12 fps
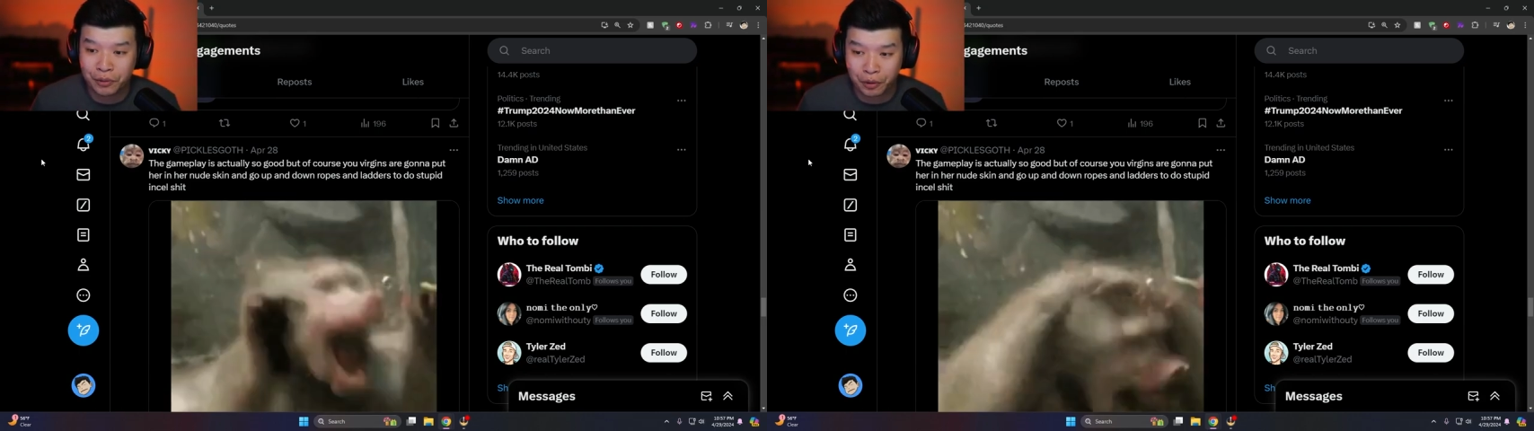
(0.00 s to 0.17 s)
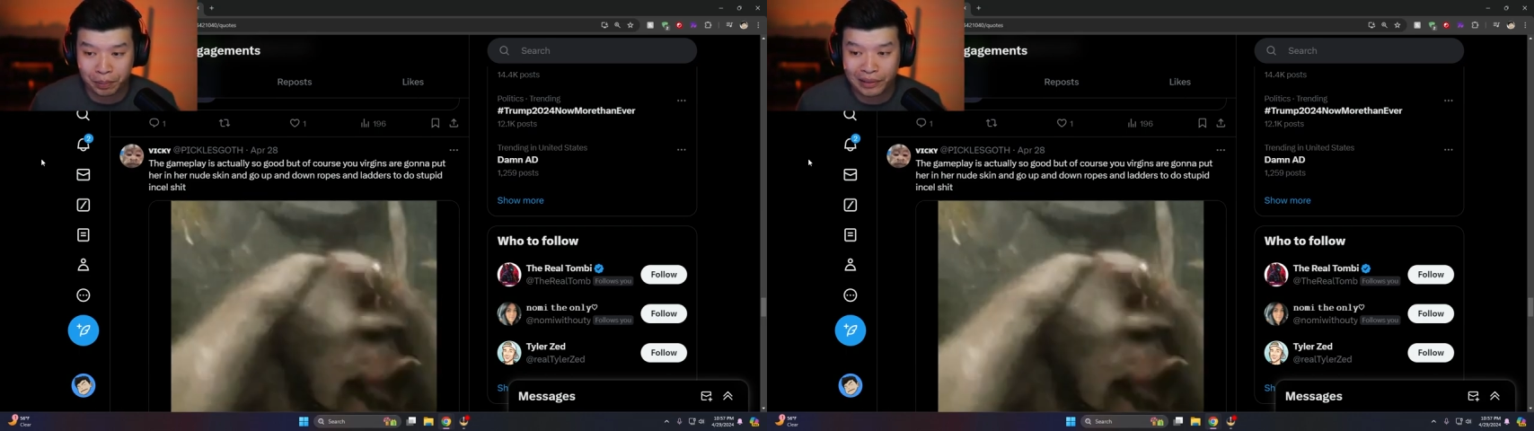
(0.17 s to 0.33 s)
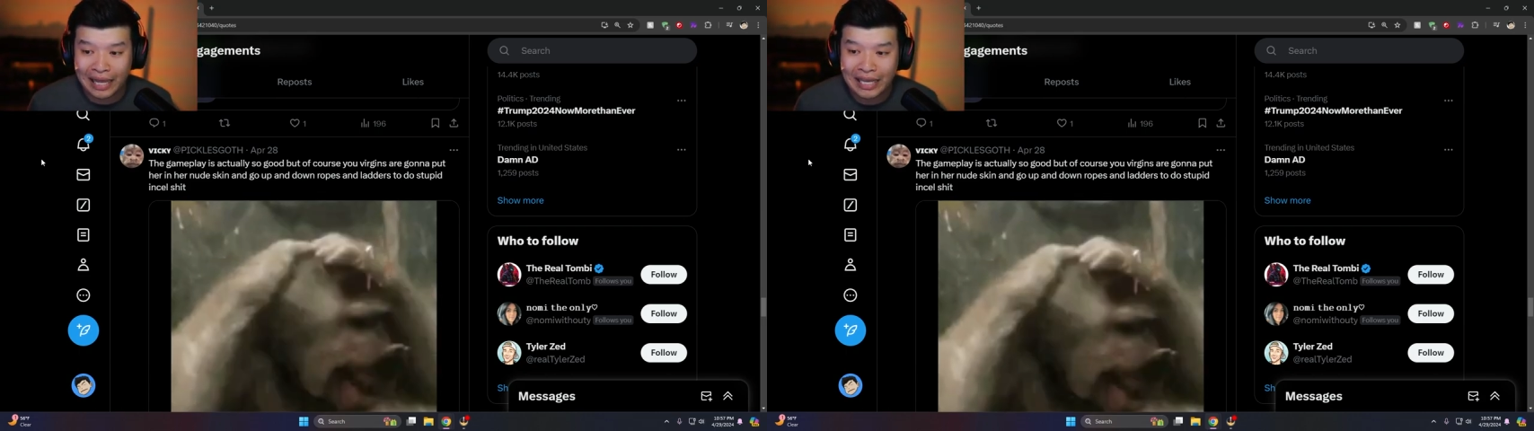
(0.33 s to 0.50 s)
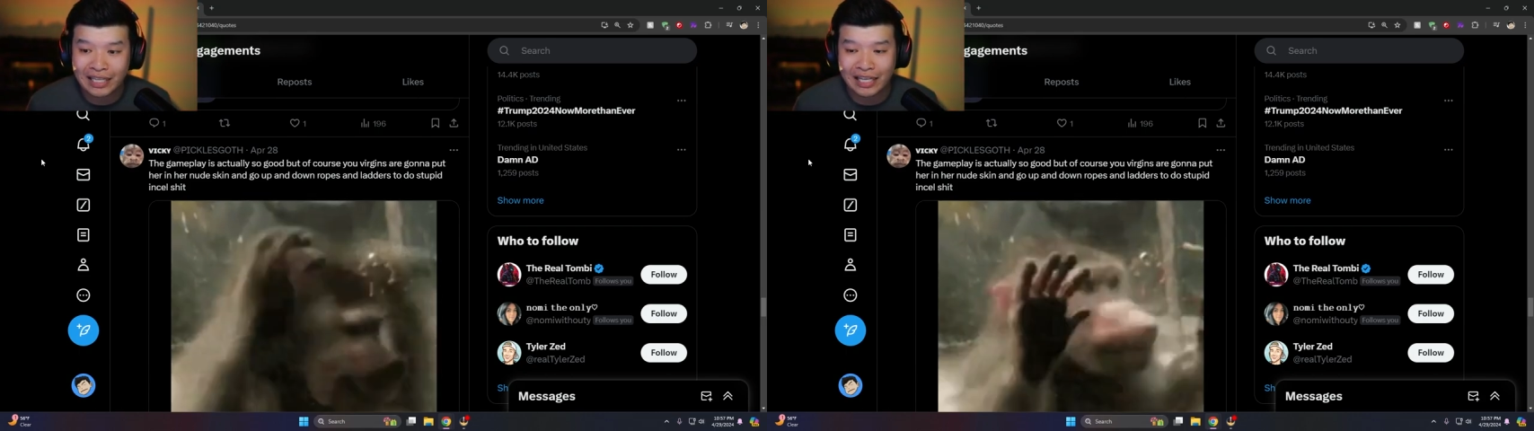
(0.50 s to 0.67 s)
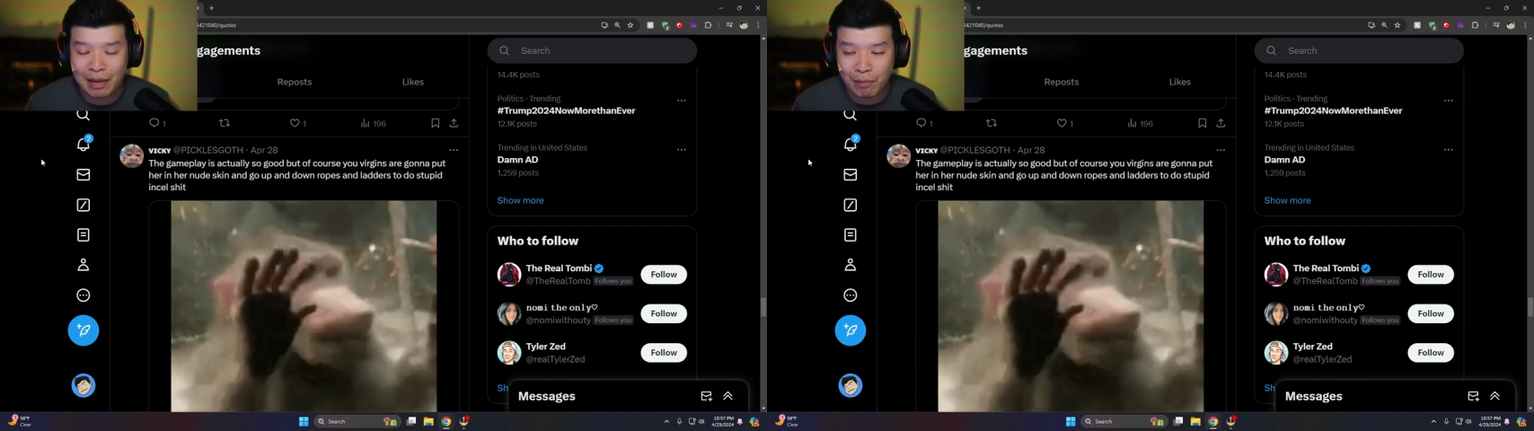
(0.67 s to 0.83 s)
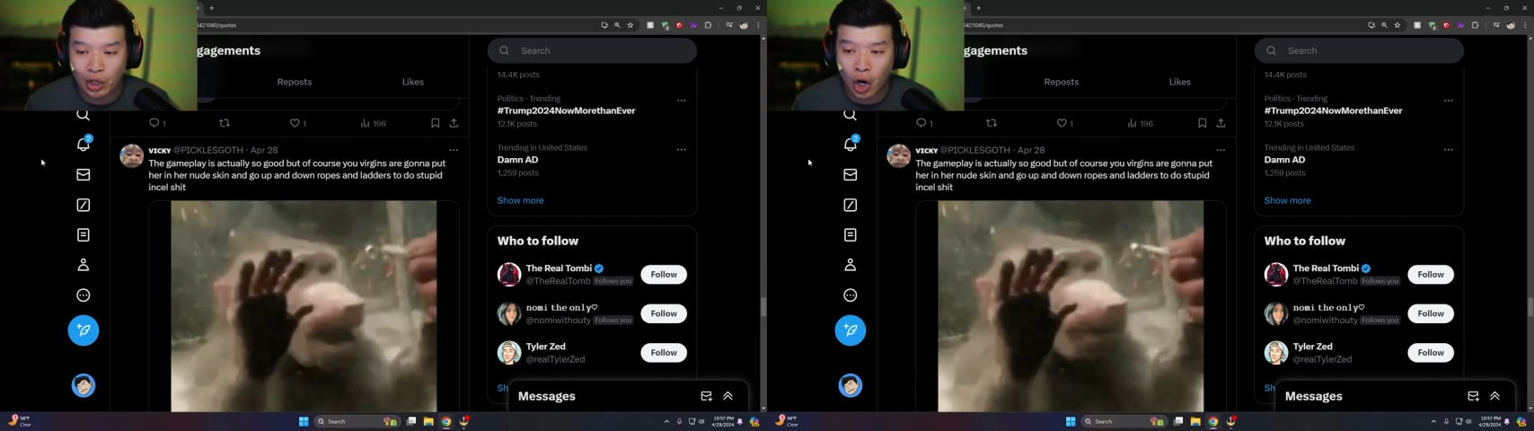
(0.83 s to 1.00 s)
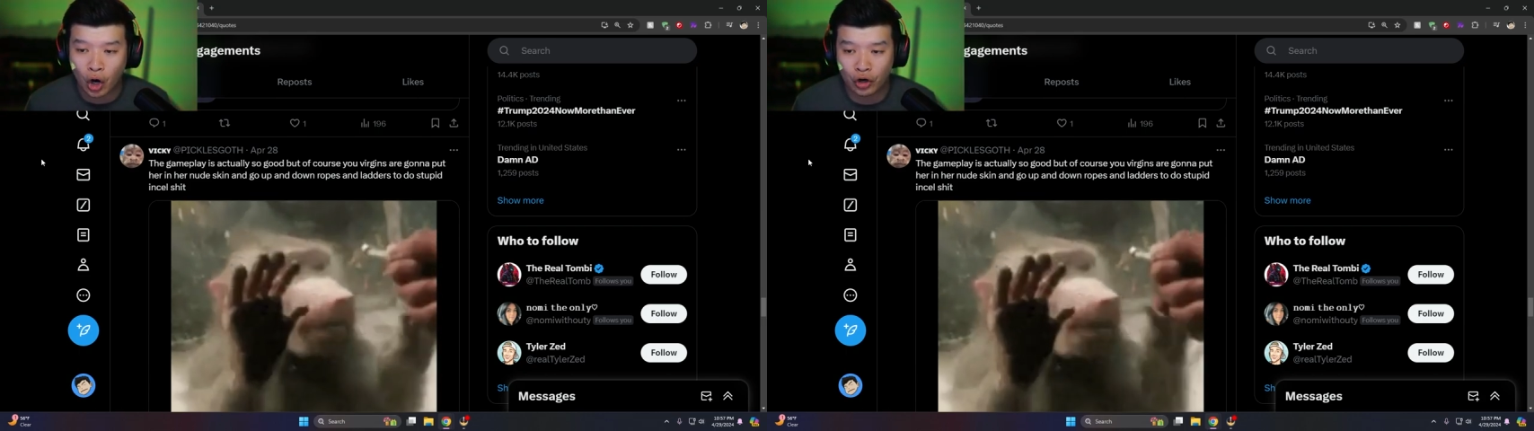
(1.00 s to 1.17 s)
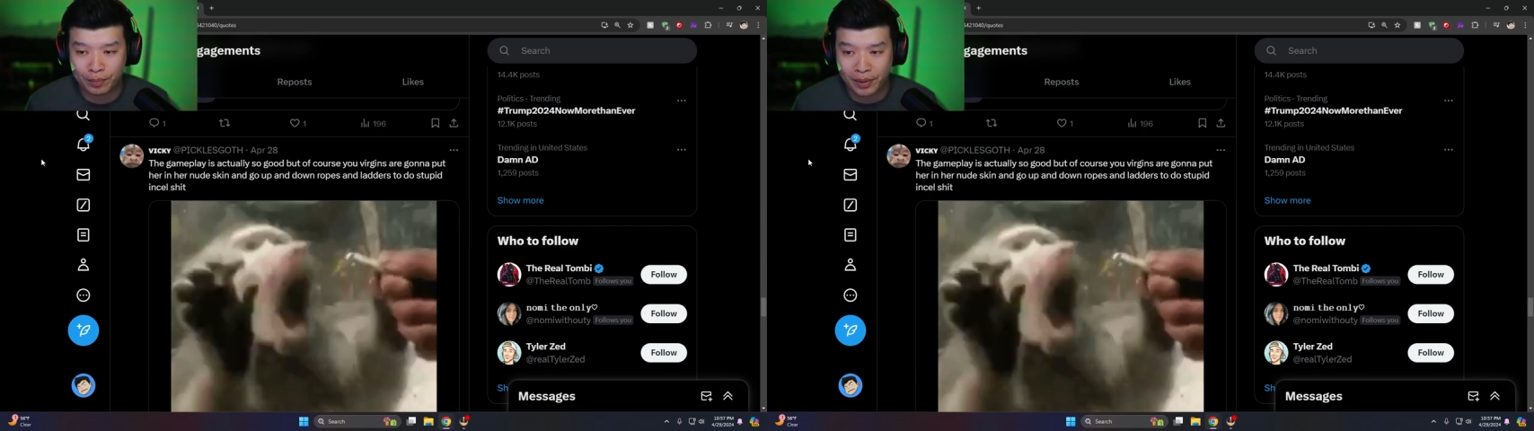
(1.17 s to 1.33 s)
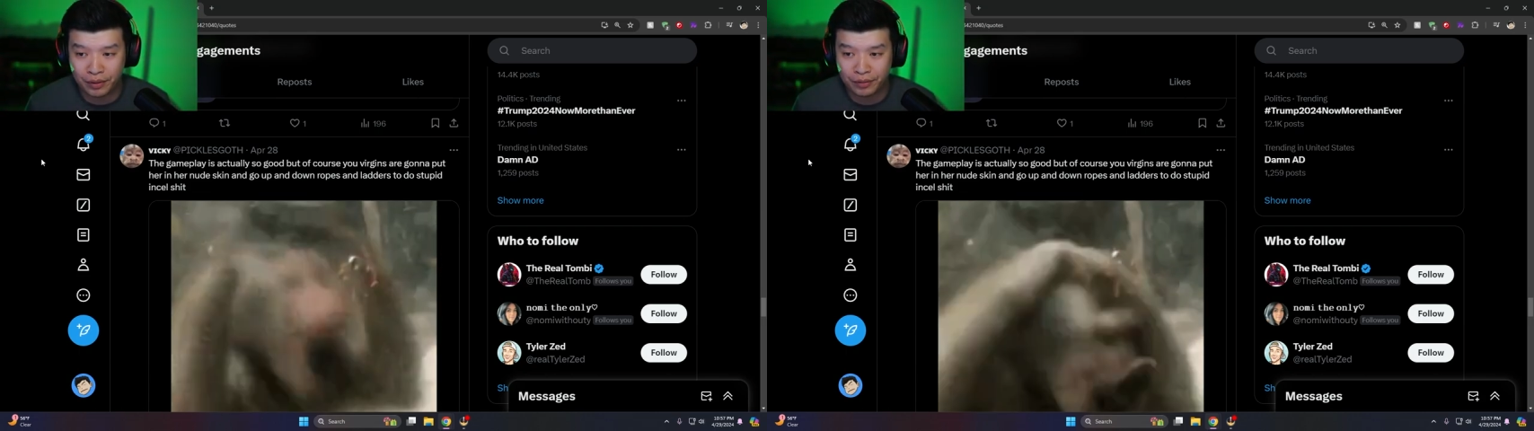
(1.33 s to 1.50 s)
you're playing the game on
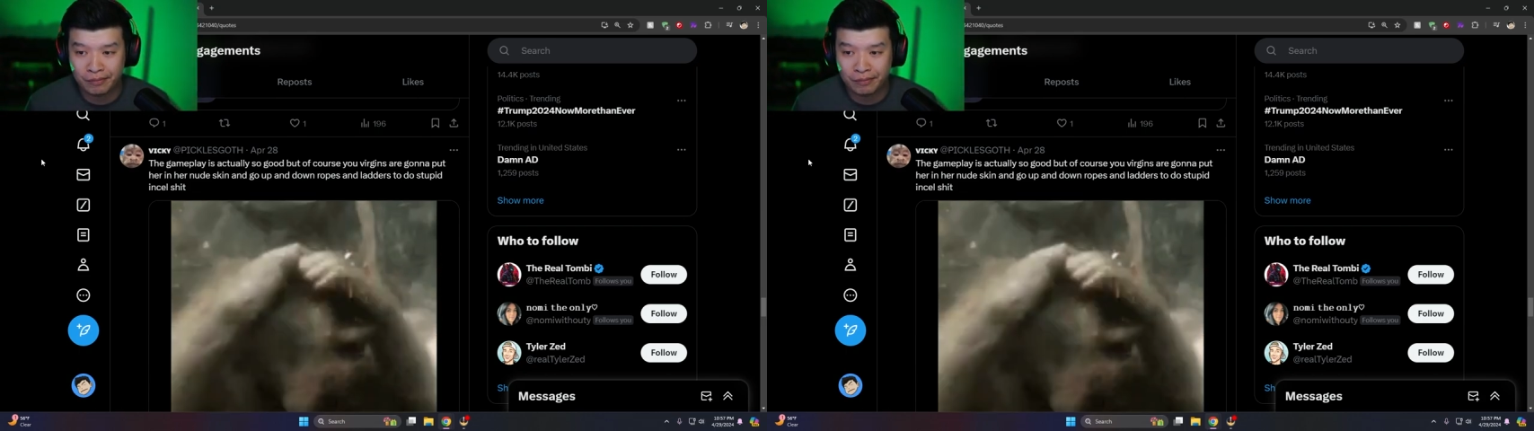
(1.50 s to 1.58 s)
hard mode